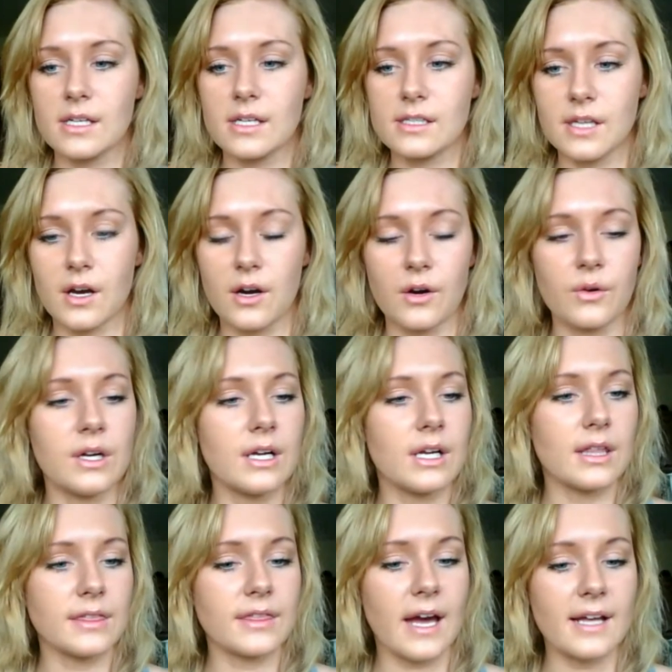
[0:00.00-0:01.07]
So
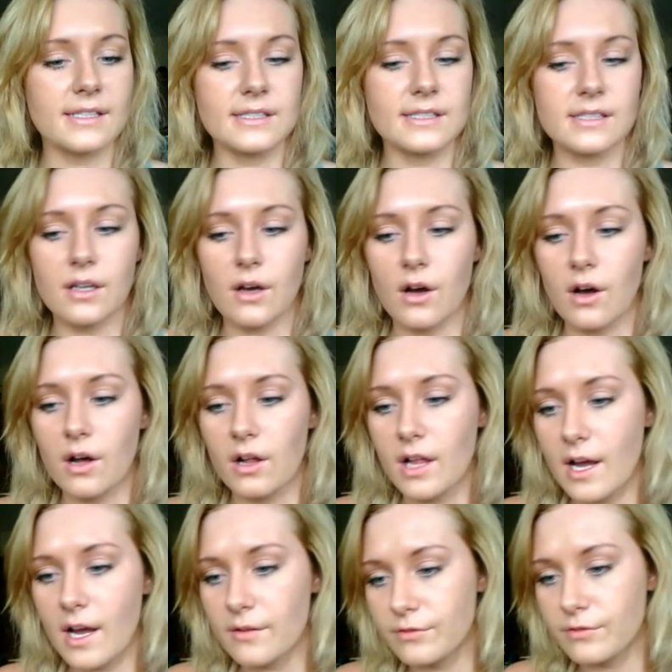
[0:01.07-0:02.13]
that's all I've
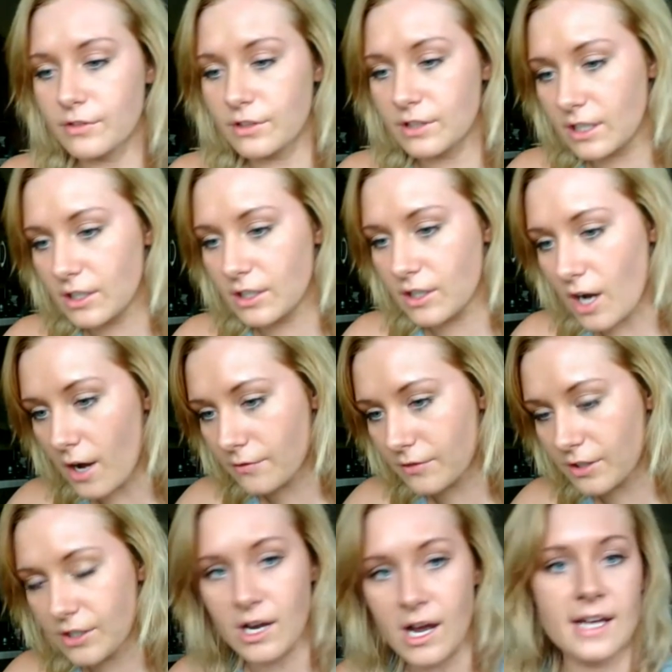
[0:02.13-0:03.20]
really got for you guys.
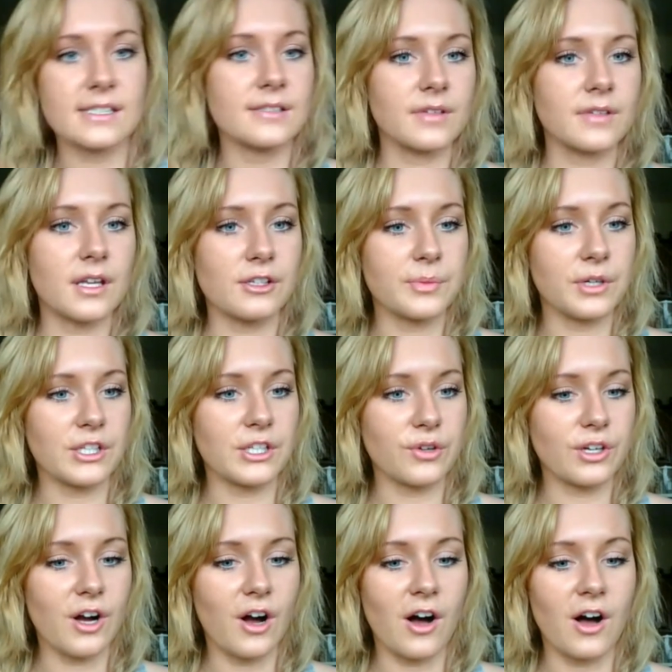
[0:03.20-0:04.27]
It was a pretty
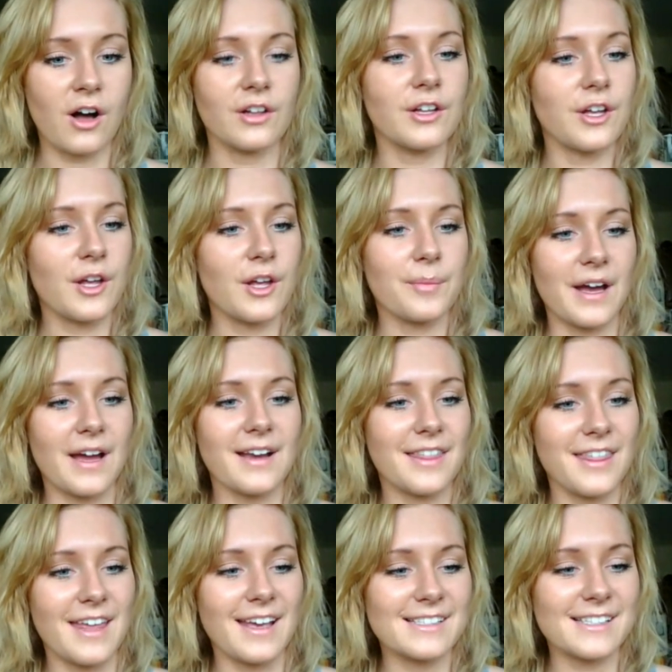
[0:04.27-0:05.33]
short call, but
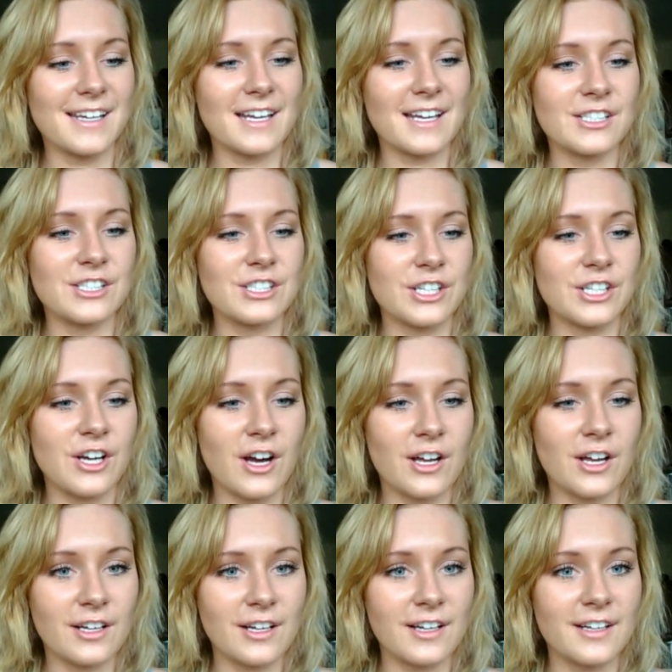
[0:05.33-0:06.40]
thanks again,
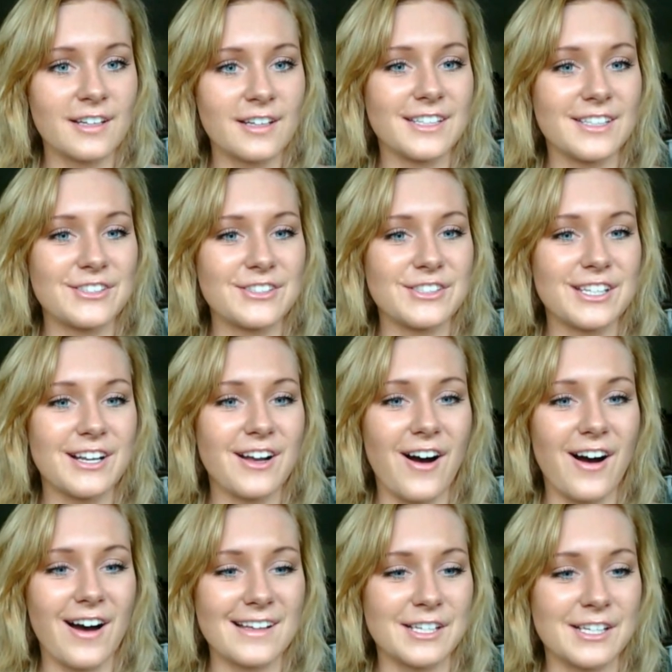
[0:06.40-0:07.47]
Gianna. You did
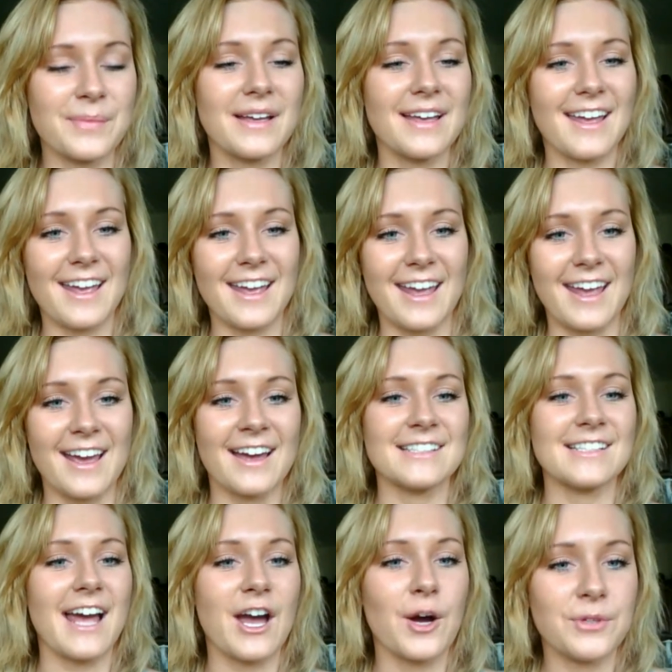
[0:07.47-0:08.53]
awesome, and
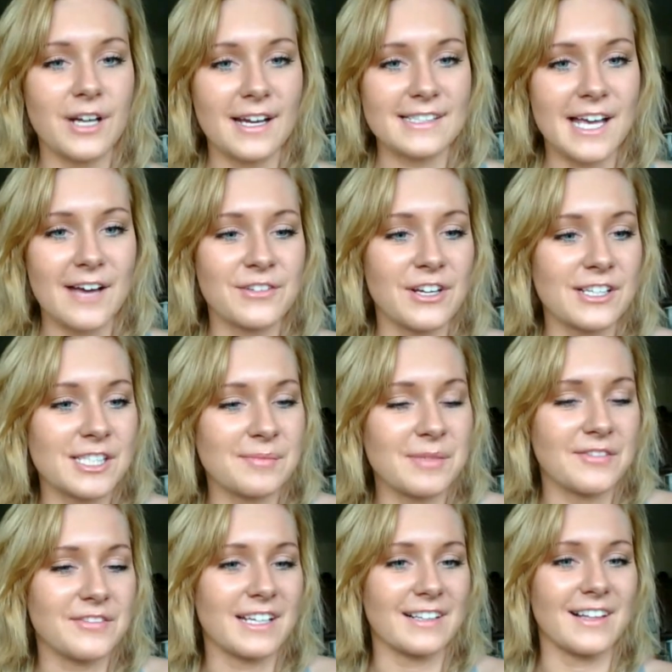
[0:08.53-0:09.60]
I hope you guys have an awesome
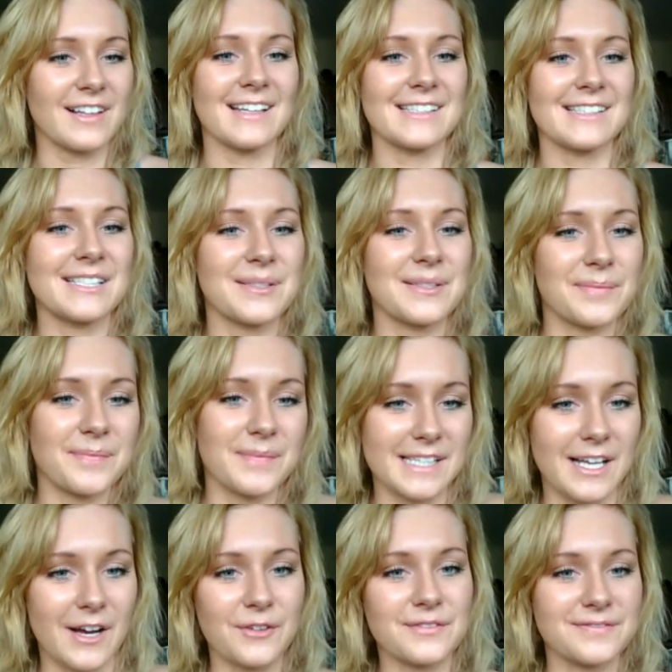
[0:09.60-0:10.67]
evening, Alliance.
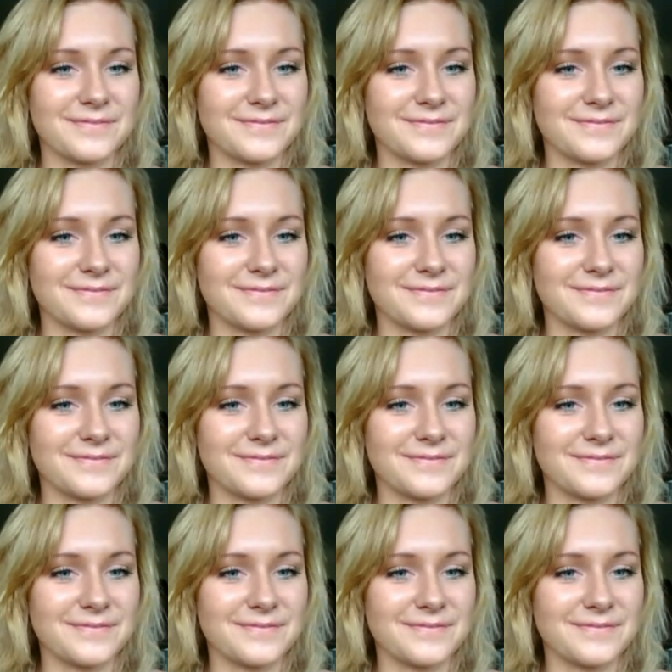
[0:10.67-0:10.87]
Peace out.